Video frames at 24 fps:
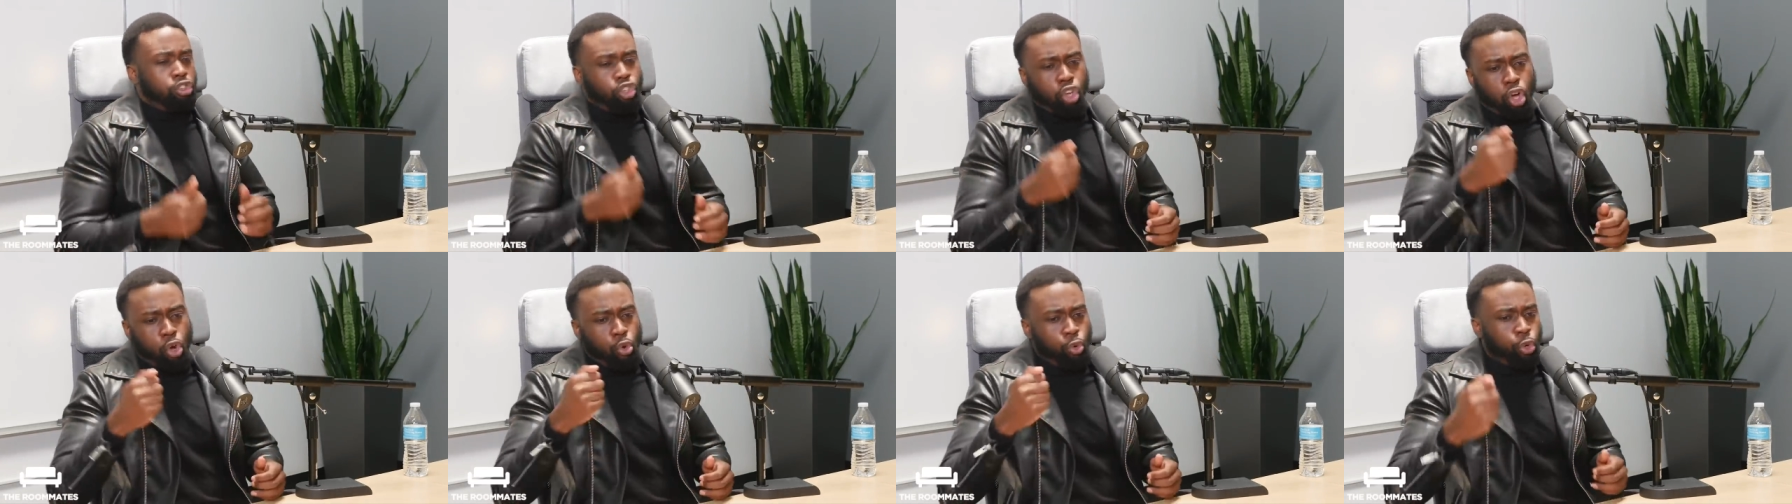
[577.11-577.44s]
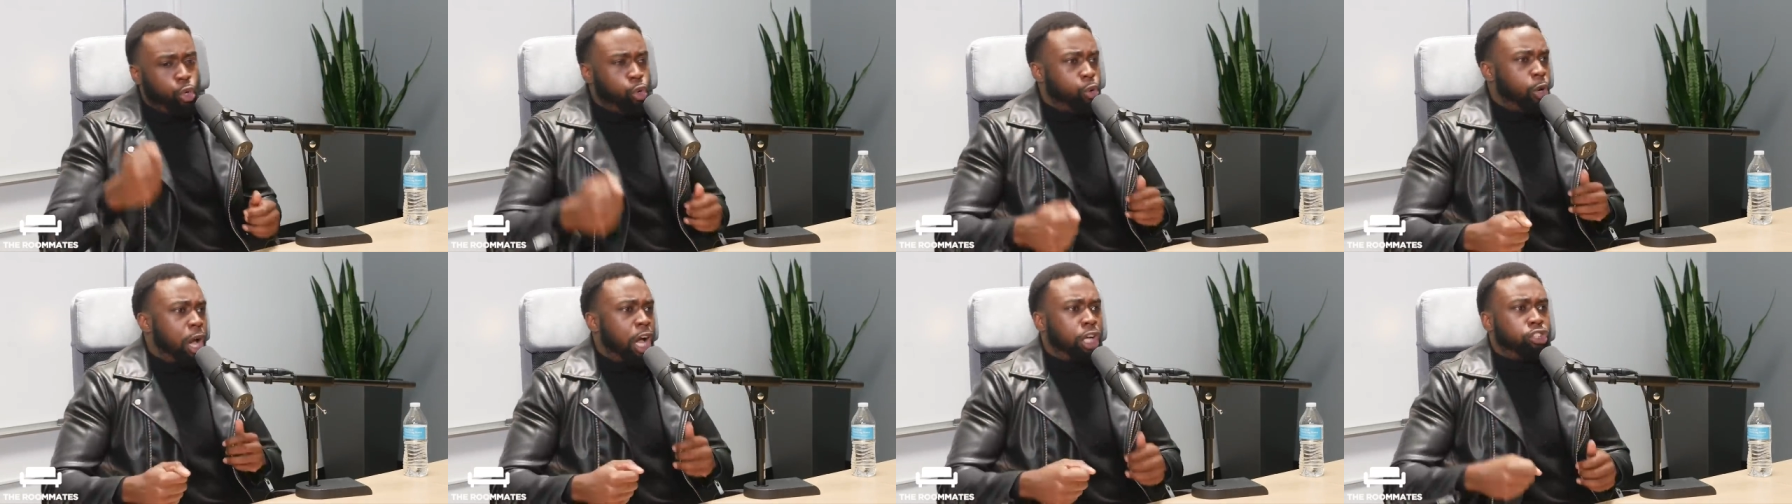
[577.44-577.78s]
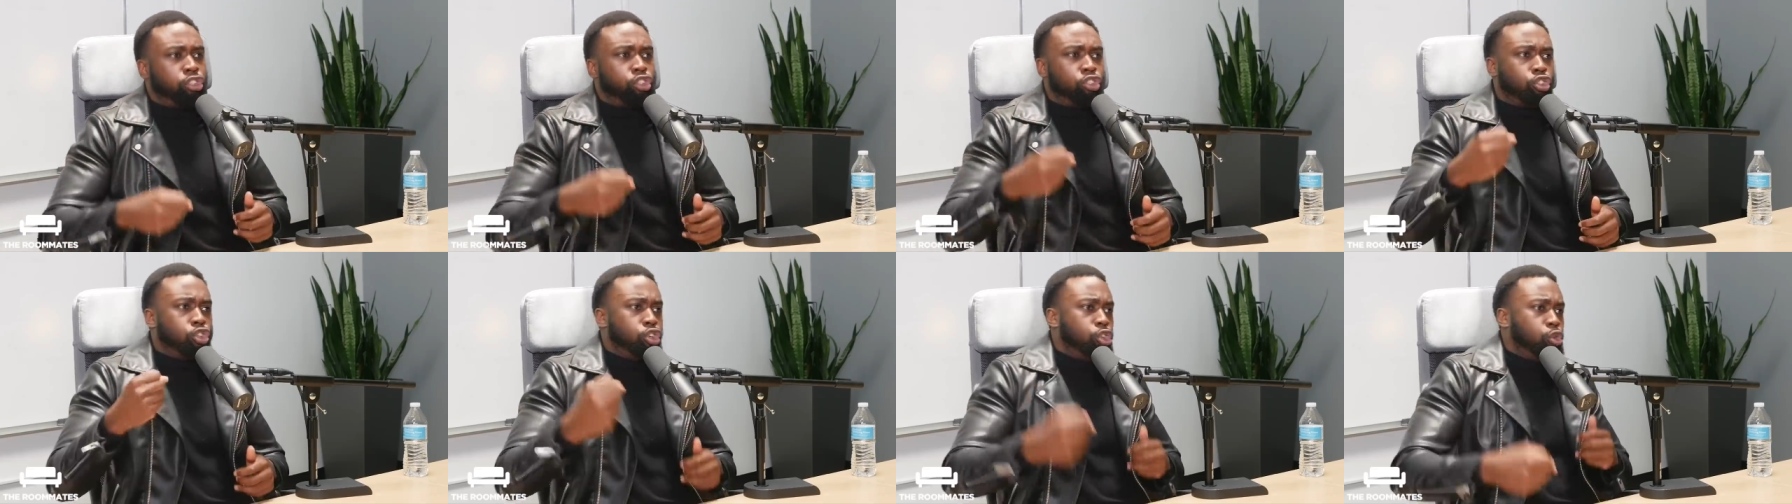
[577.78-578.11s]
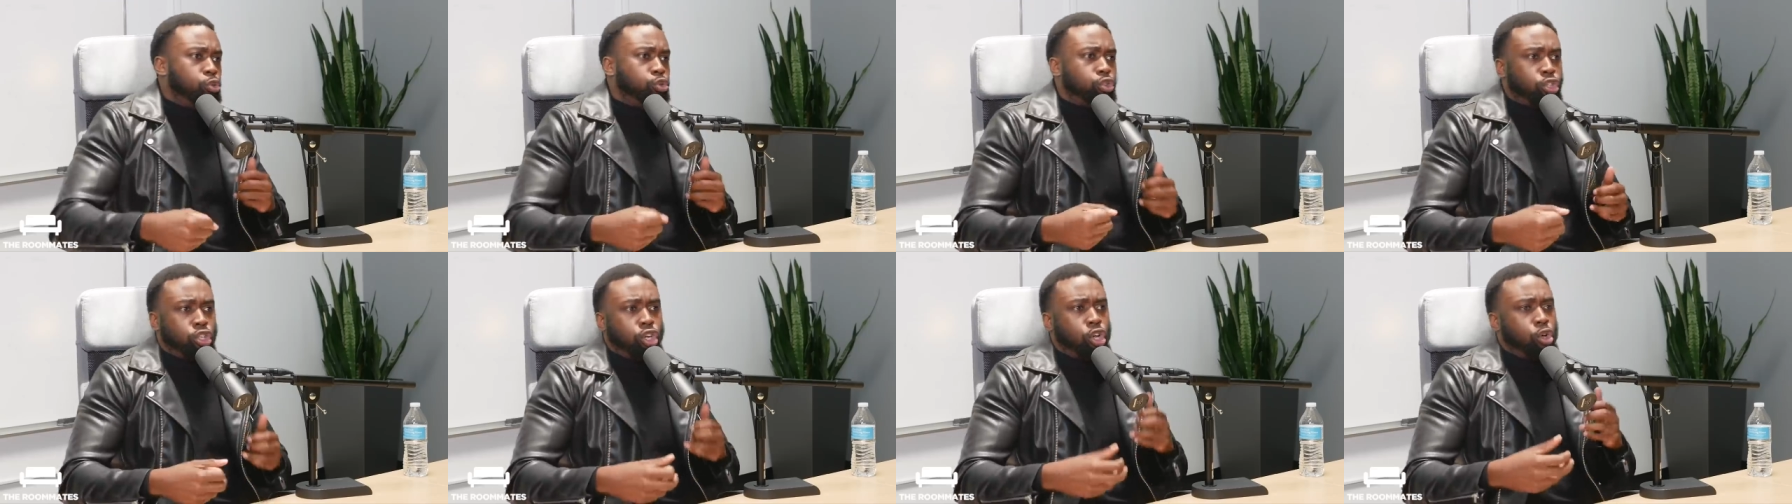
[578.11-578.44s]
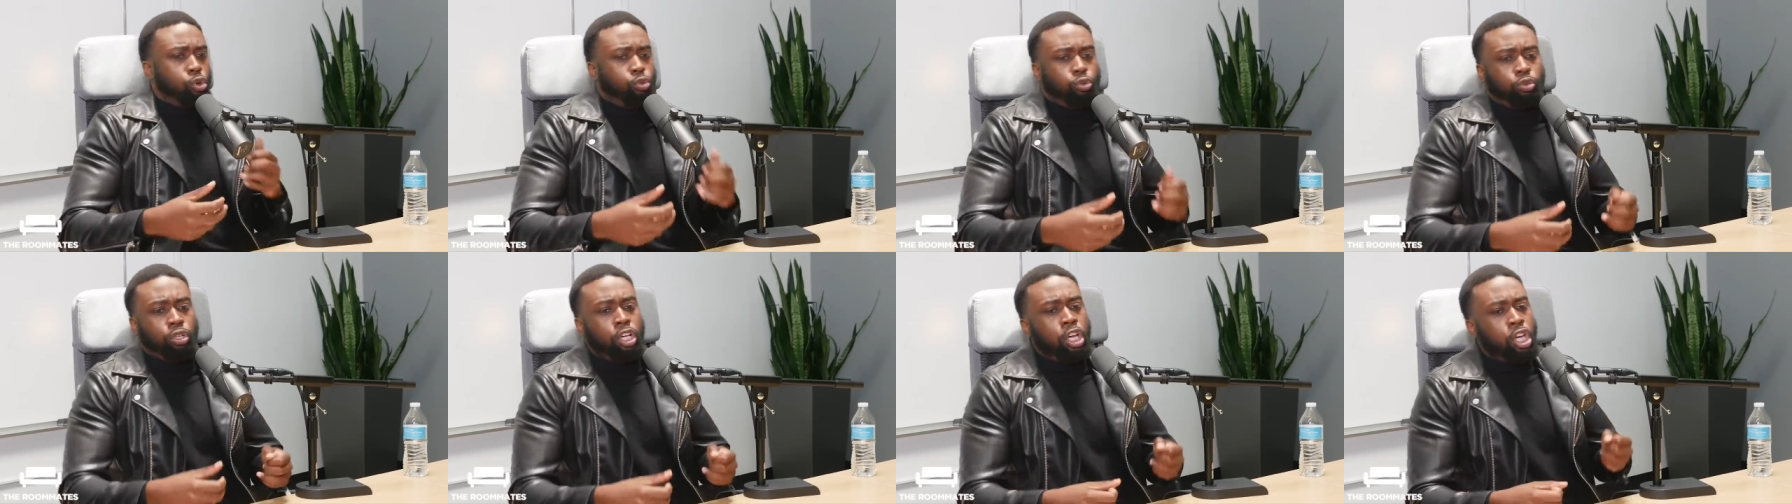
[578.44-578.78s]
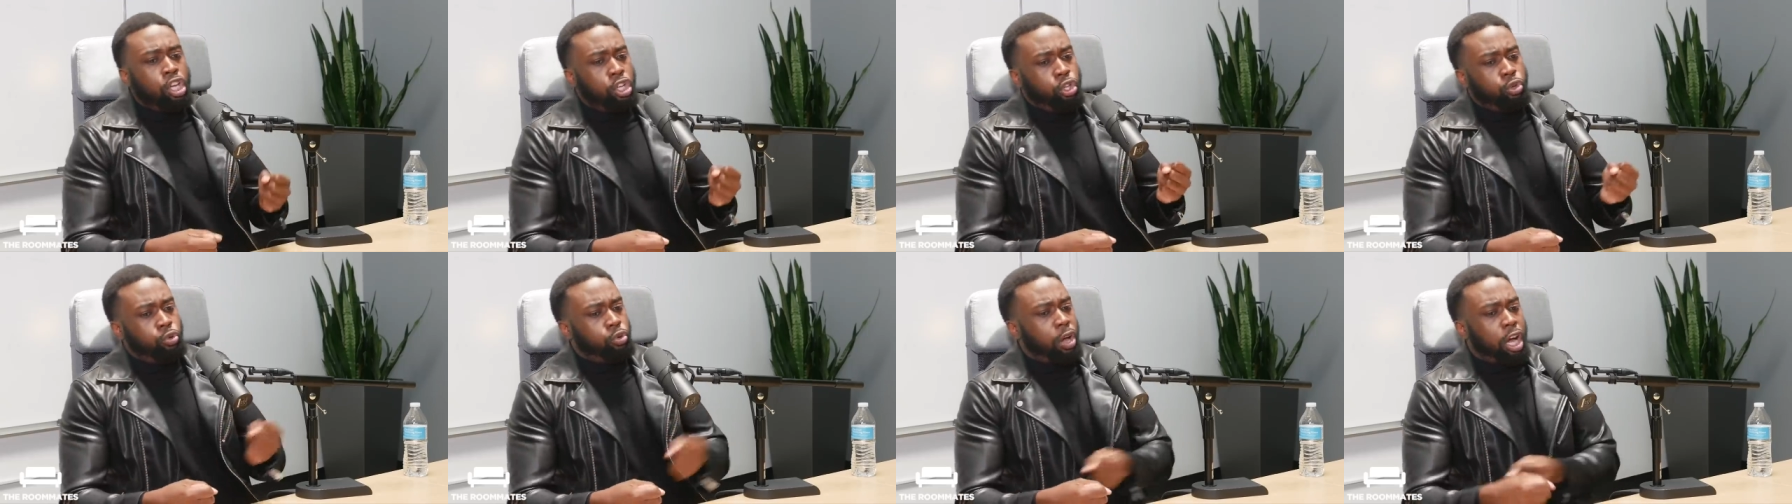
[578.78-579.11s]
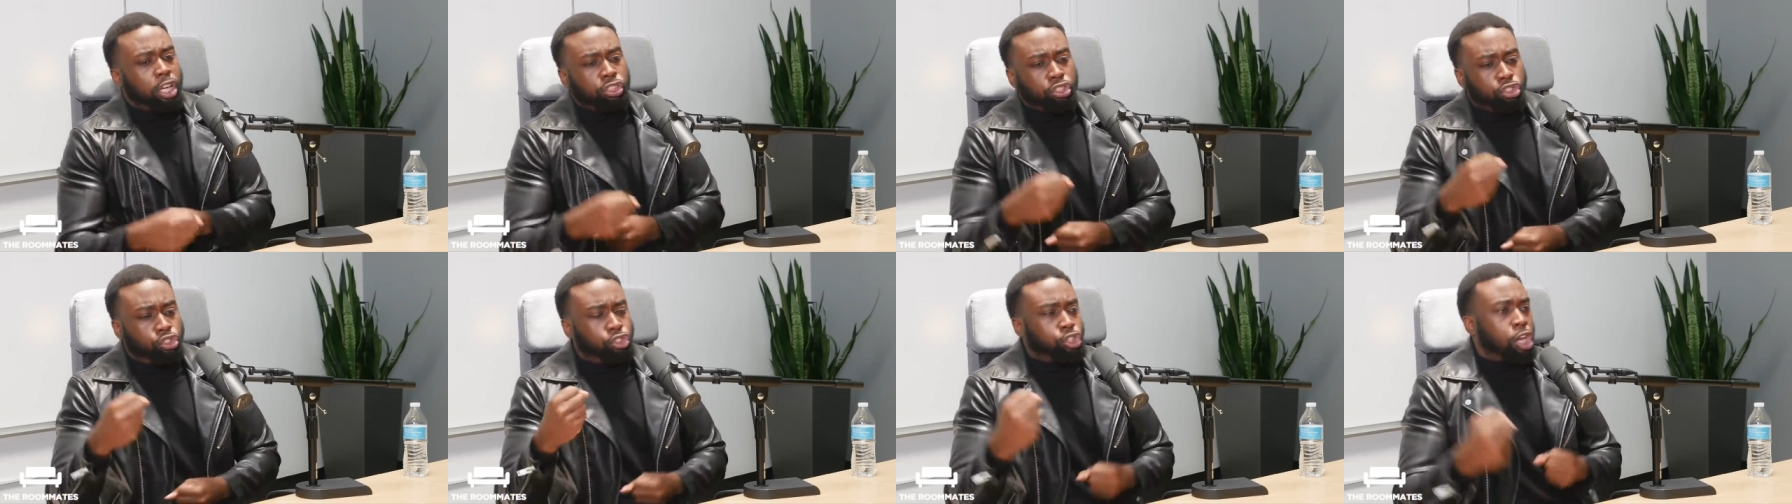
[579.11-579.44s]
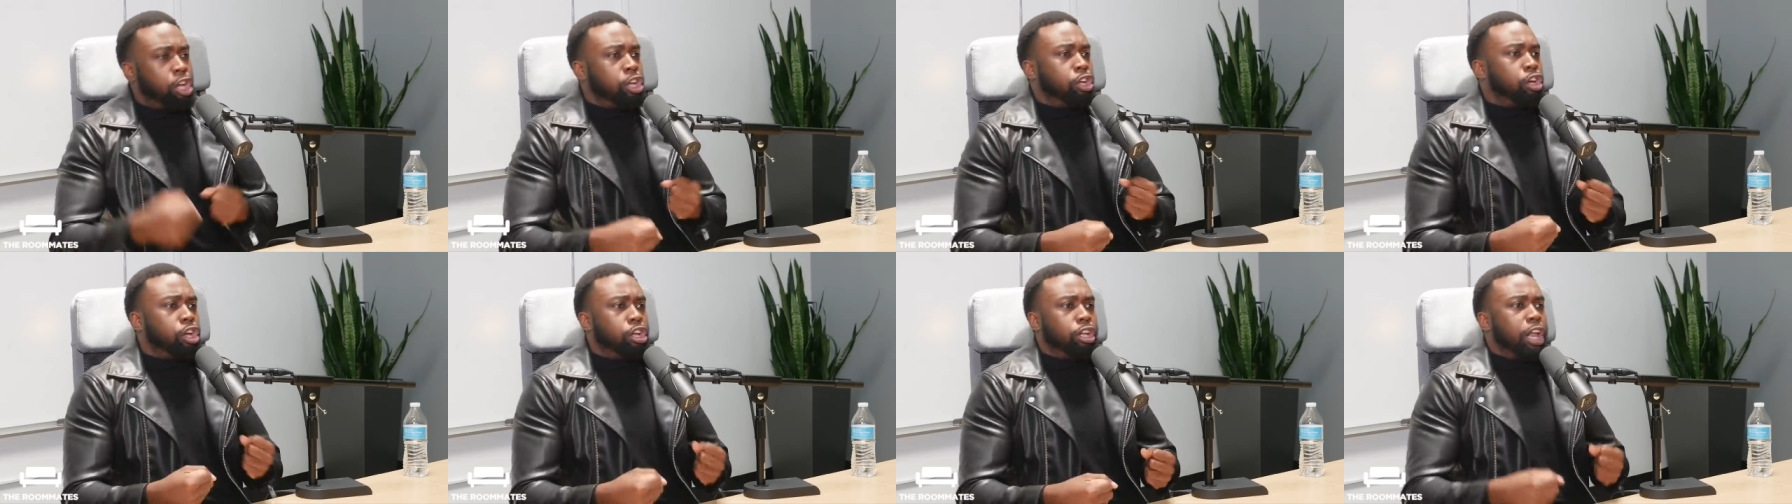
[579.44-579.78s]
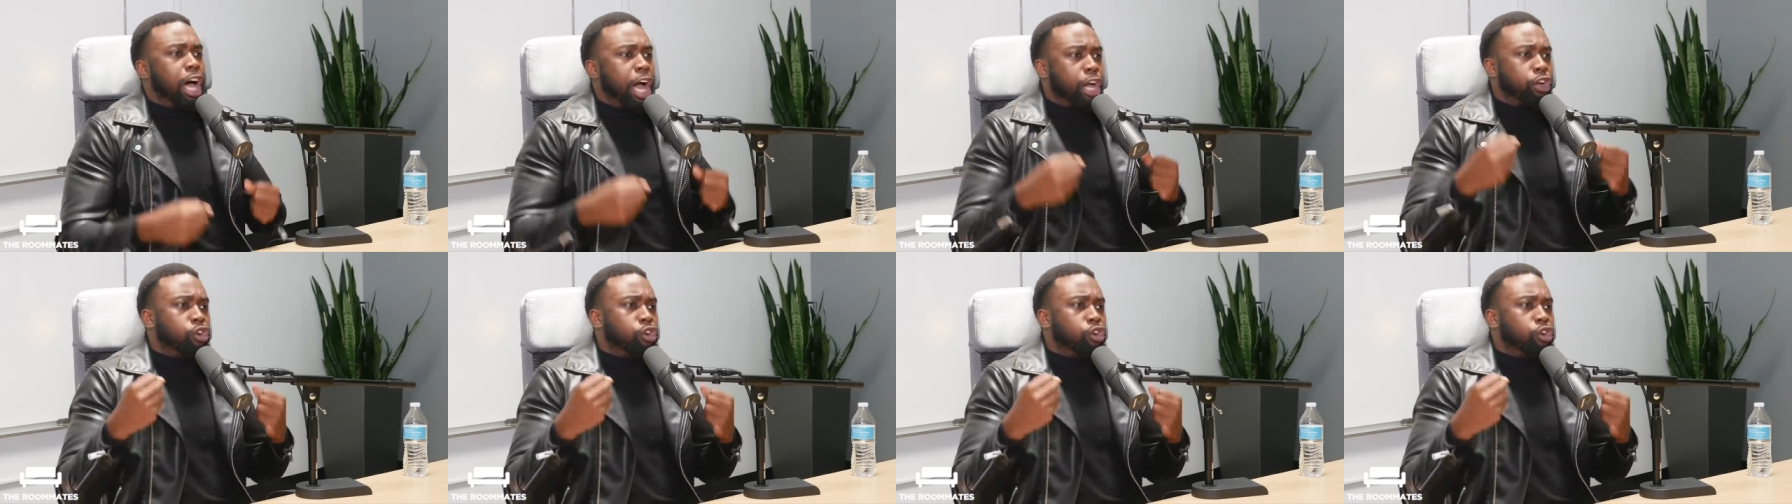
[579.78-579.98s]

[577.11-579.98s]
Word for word: no, you guys are delusional. You guys are selling a lie.